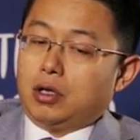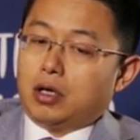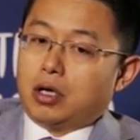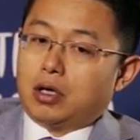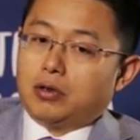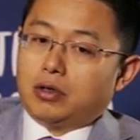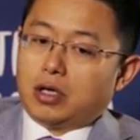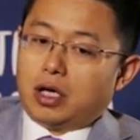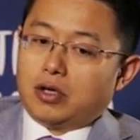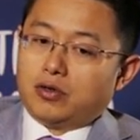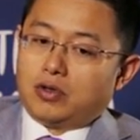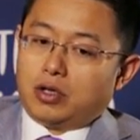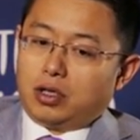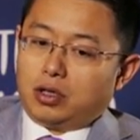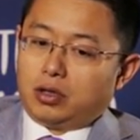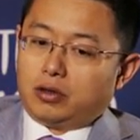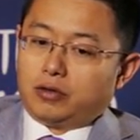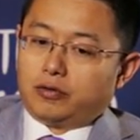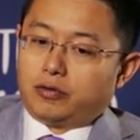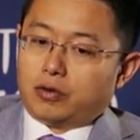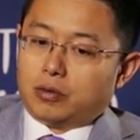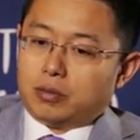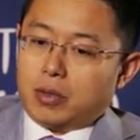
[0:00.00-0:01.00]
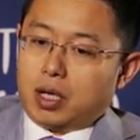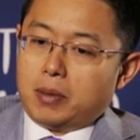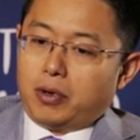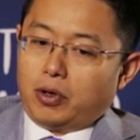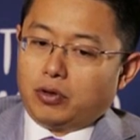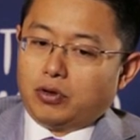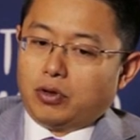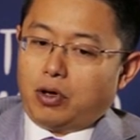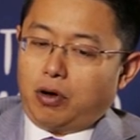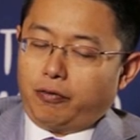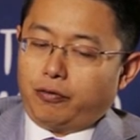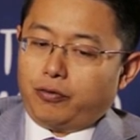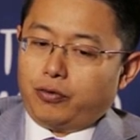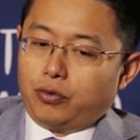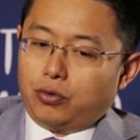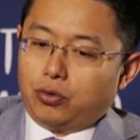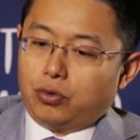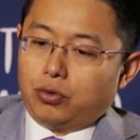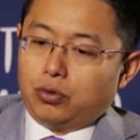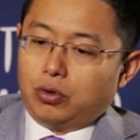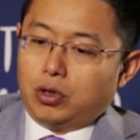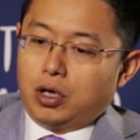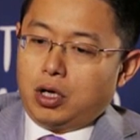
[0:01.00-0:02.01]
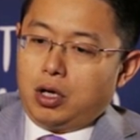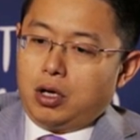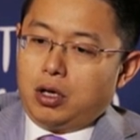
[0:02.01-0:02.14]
And I think, from my point of view,